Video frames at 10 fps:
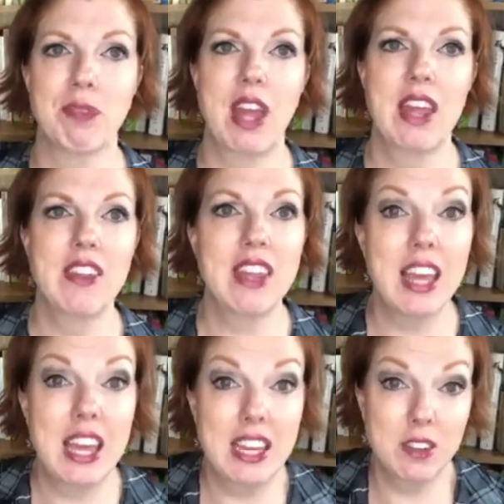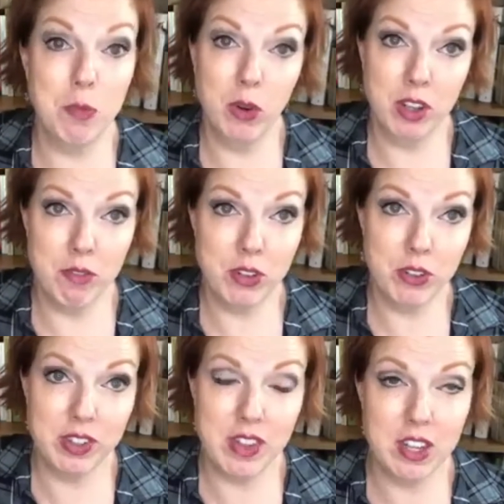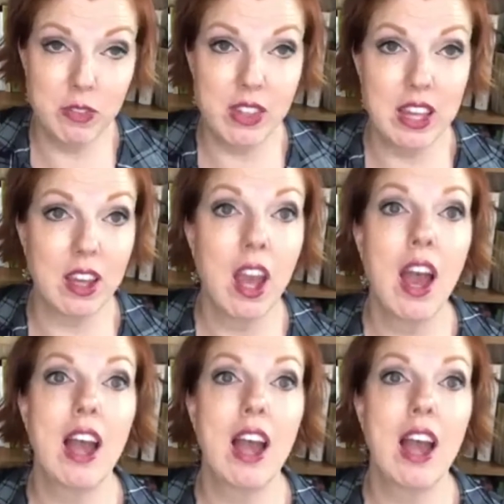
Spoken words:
And it's more confusing than you'd think.